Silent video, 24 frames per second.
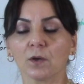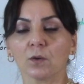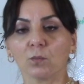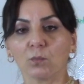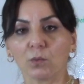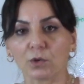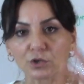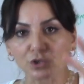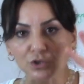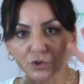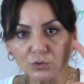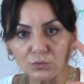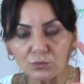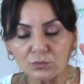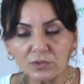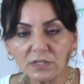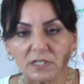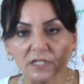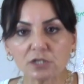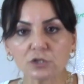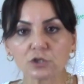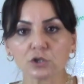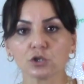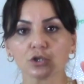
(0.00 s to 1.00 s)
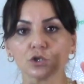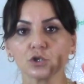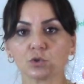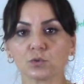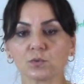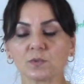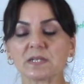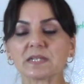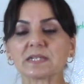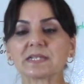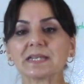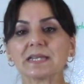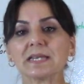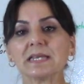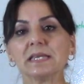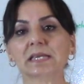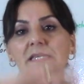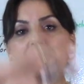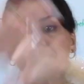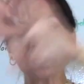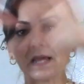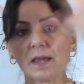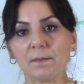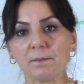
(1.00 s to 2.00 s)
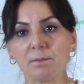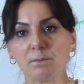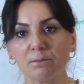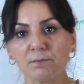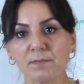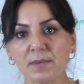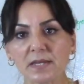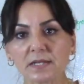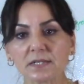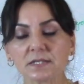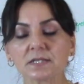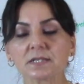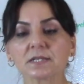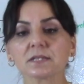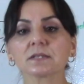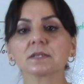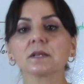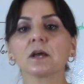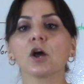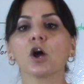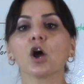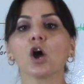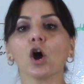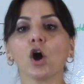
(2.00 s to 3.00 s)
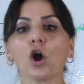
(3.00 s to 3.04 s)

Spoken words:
What you need to do is eat a mix